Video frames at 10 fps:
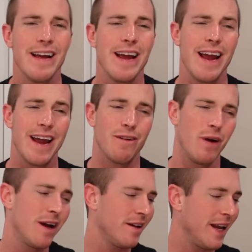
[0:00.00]

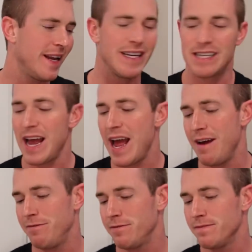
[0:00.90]
it needs to
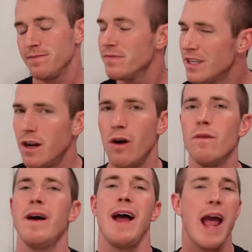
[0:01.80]
have, you know,
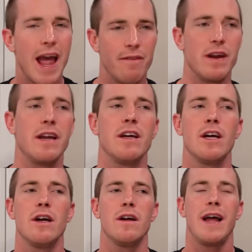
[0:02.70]
a
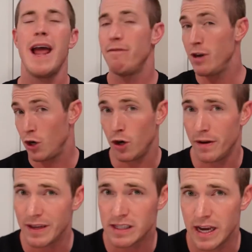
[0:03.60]
heavier, in
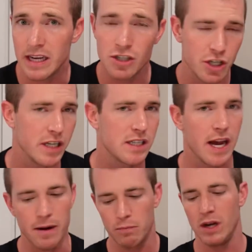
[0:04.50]
this case,
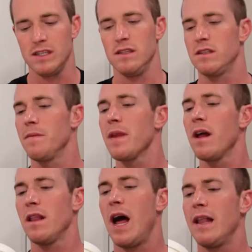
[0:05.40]
cheesecake presence.
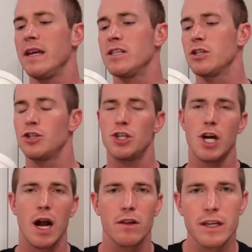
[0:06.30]
Lolly's
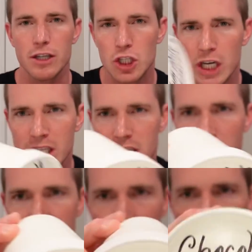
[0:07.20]
chocolate cheesecake